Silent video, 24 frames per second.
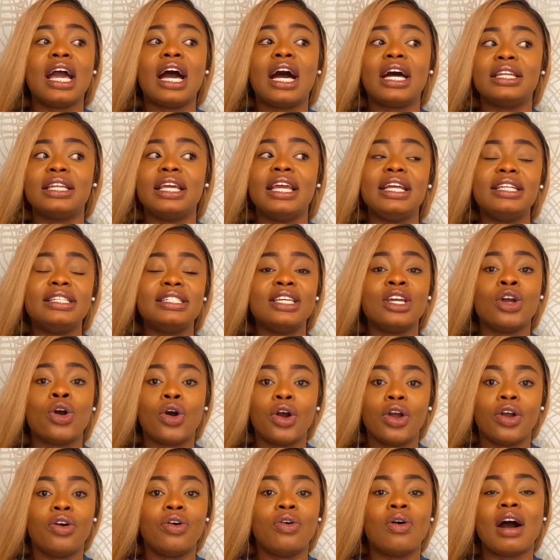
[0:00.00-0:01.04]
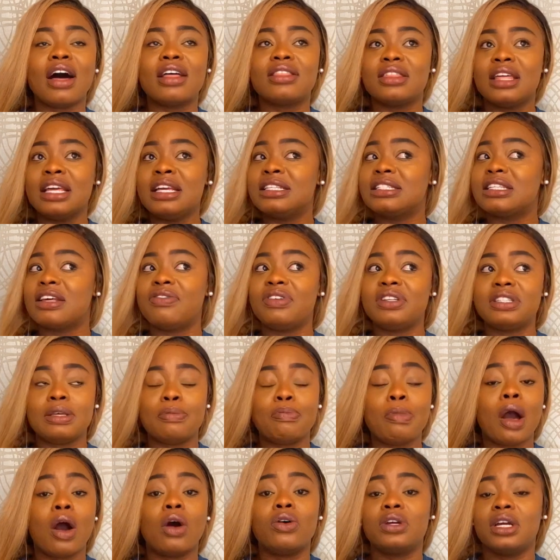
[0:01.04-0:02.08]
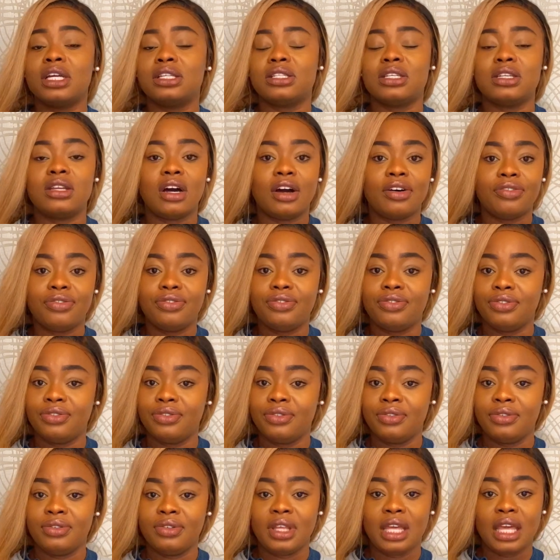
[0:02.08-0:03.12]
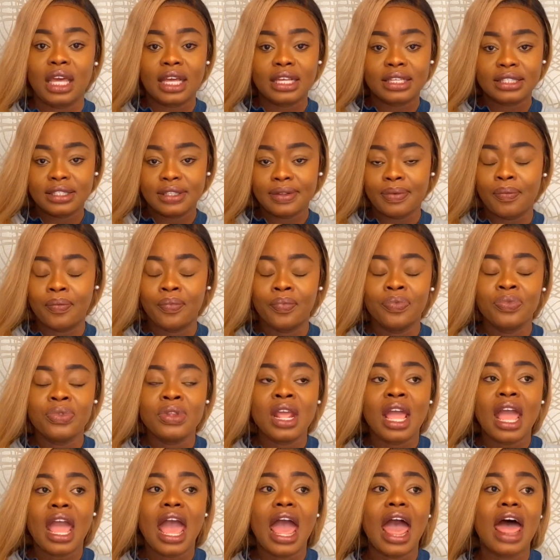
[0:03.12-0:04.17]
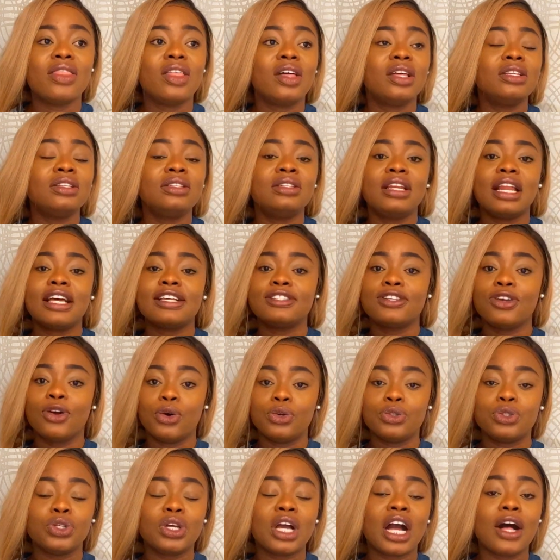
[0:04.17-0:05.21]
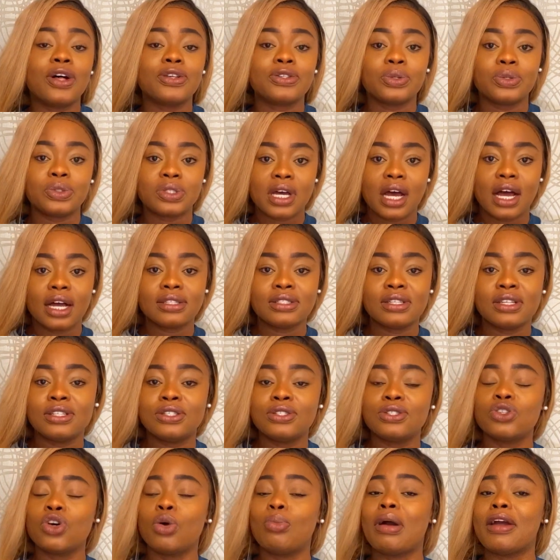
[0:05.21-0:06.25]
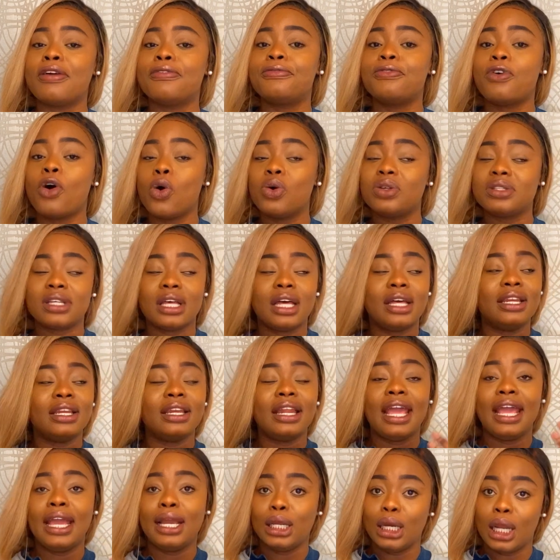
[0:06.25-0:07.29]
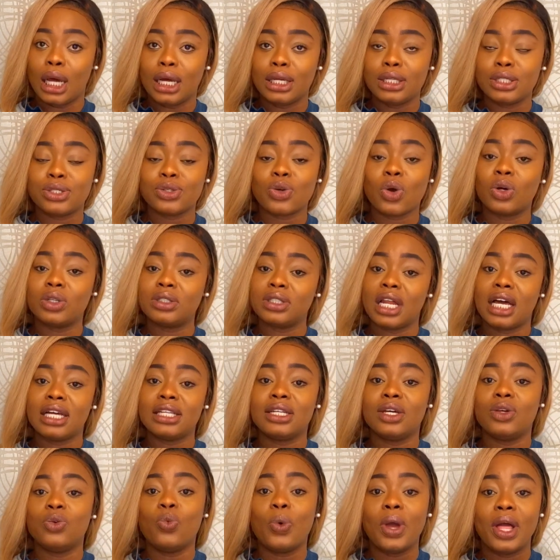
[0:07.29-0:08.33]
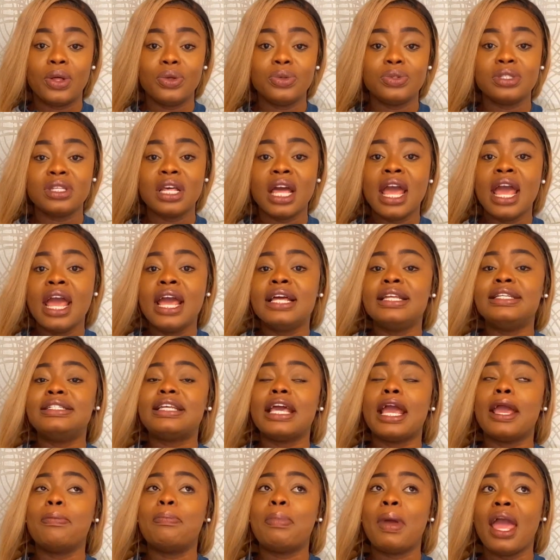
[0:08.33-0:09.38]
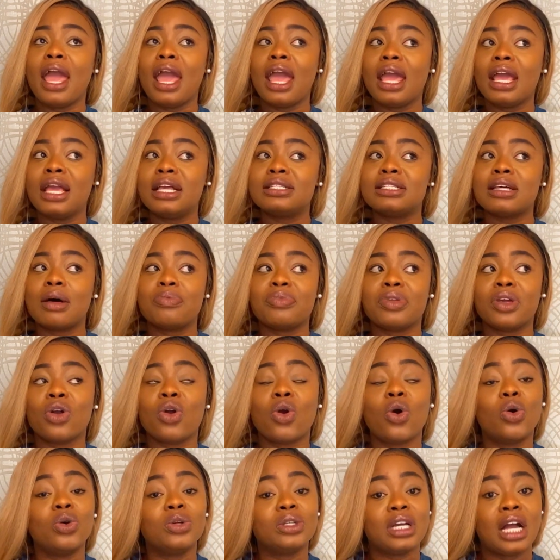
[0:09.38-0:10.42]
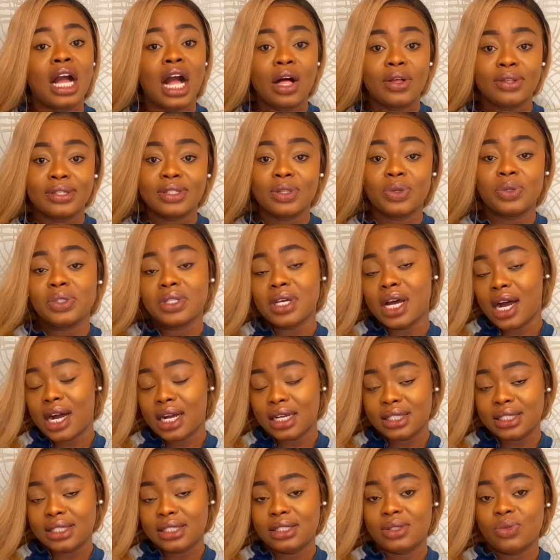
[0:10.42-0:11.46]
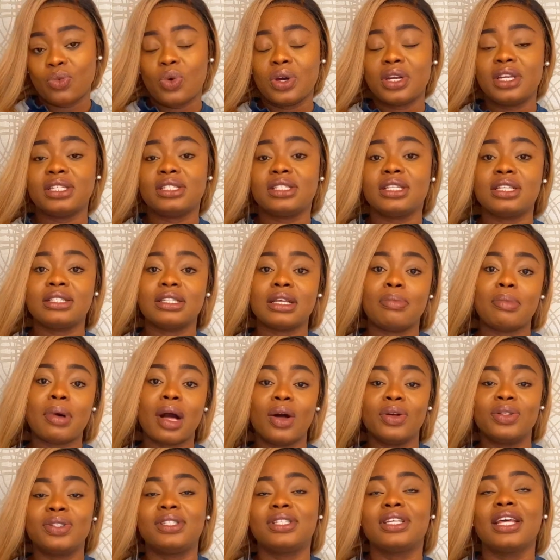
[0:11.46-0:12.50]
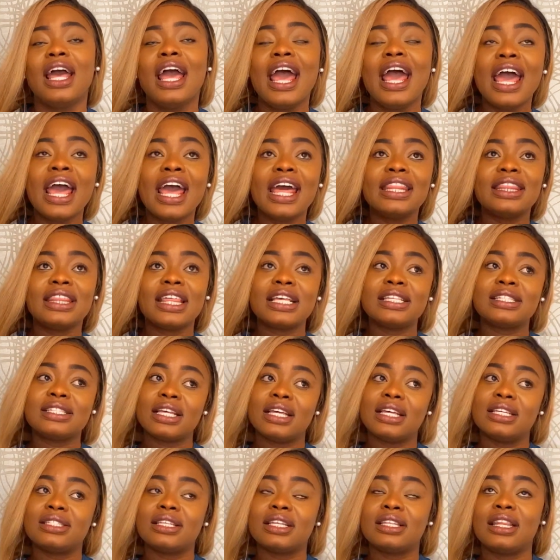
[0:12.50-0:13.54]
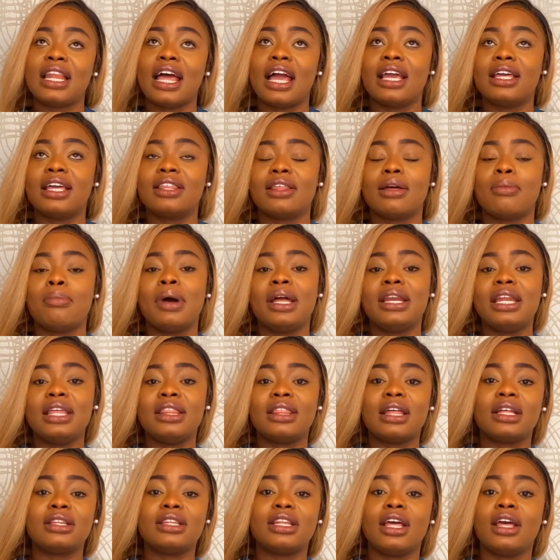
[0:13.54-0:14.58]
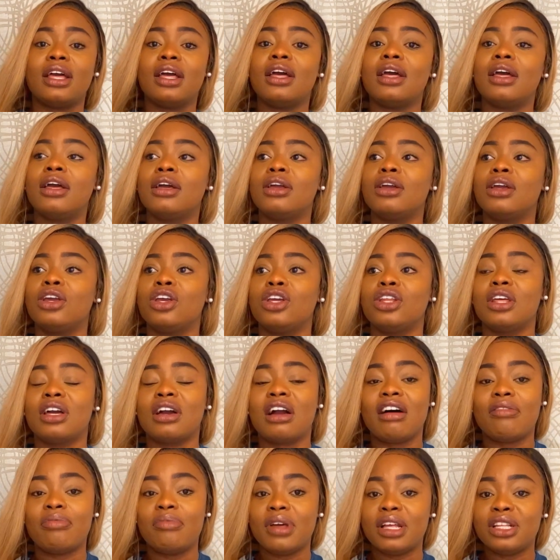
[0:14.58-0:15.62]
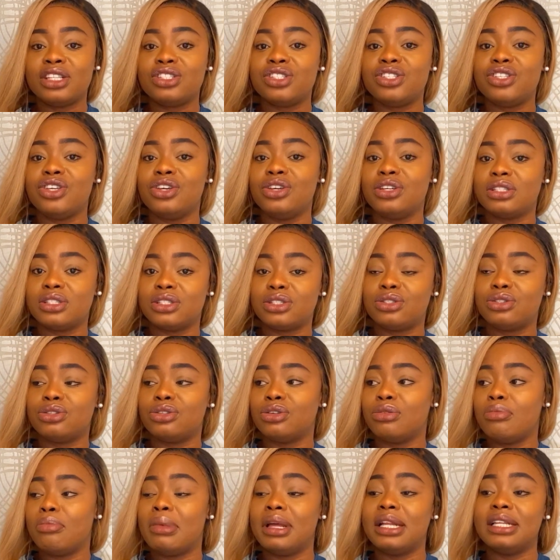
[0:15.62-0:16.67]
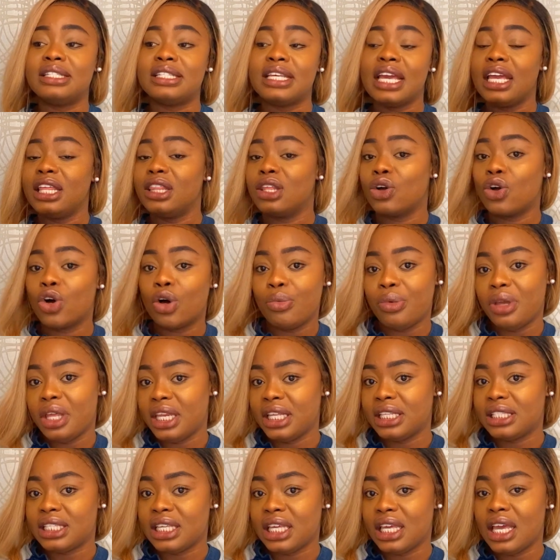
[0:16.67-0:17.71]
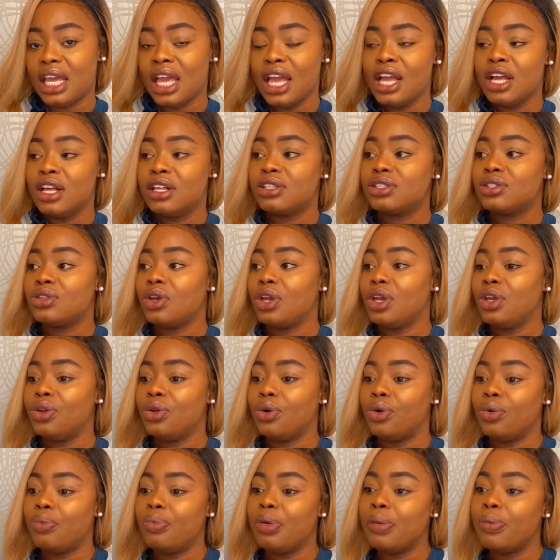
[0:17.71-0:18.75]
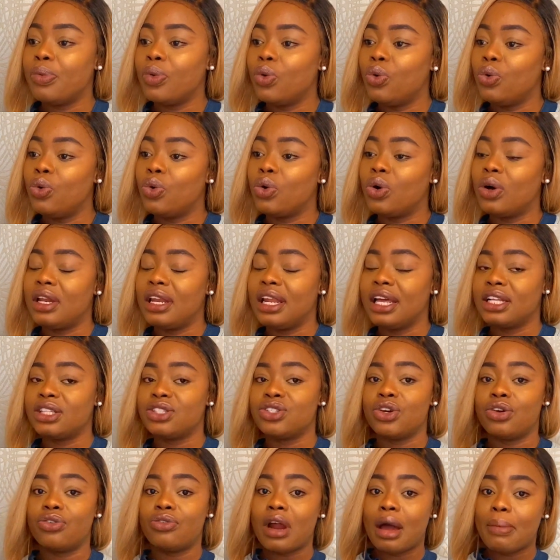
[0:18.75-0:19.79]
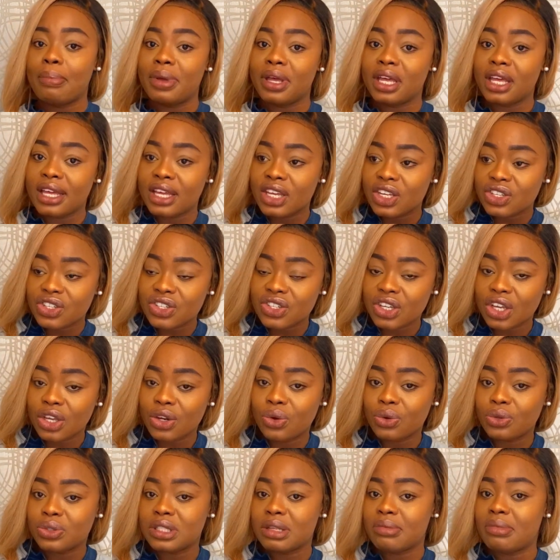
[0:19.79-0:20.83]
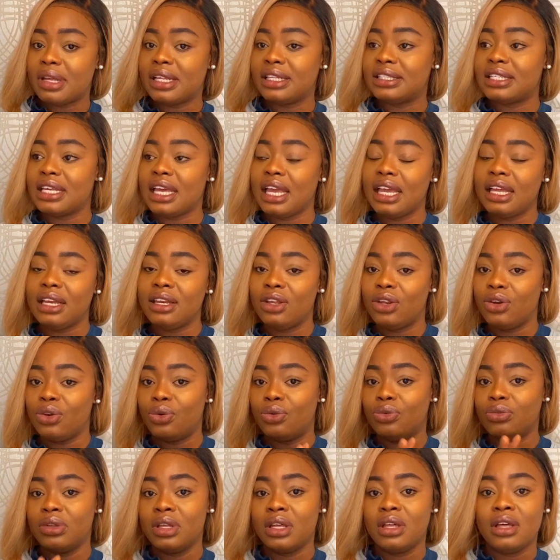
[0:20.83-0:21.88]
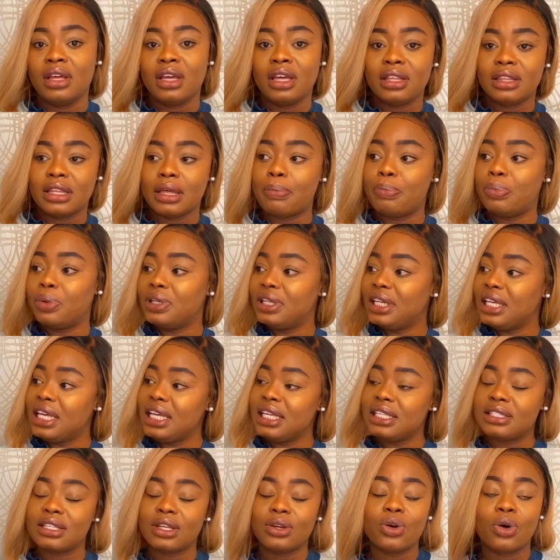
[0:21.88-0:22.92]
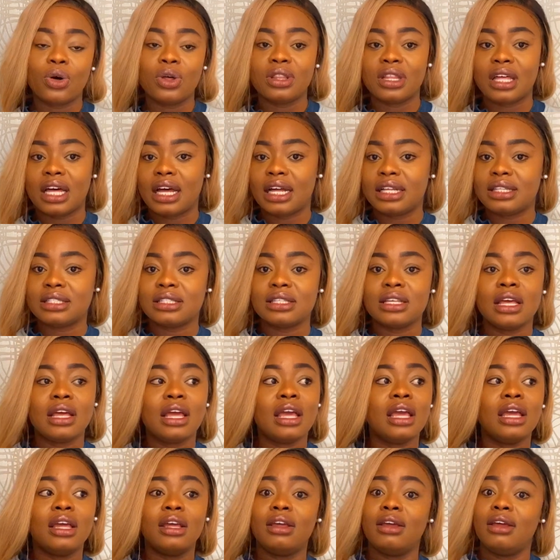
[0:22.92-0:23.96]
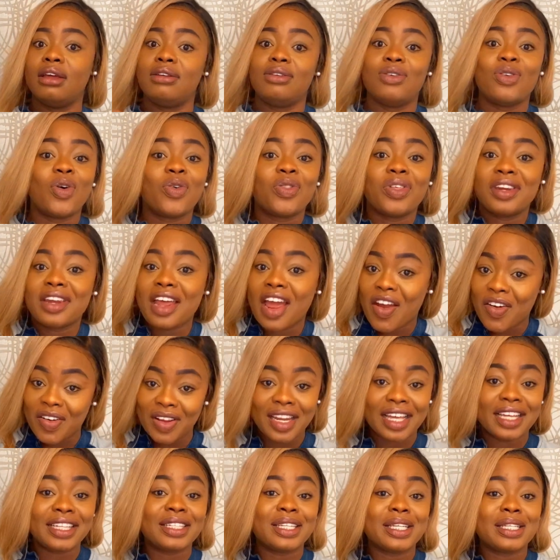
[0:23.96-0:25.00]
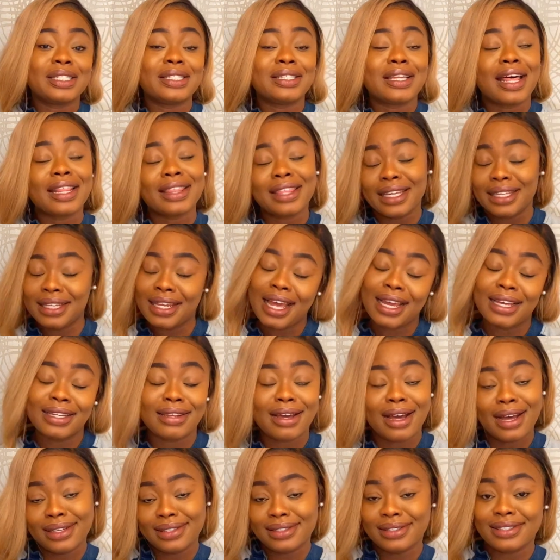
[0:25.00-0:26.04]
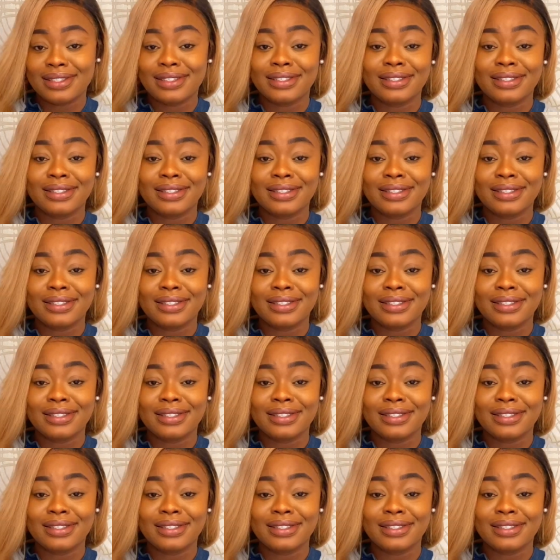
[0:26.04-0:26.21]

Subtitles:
heating oil, I think £70 is enough. Yes. And then let's go to council tax. So my folks in England, Scotland and Wales, they pay something called council tax. What is this amount? This is like the money that the government use to maintain the community. So, you know, people who collect your rubbish, you know, to maintain, you know, the police and all that. Northern Ireland, there's nothing like that.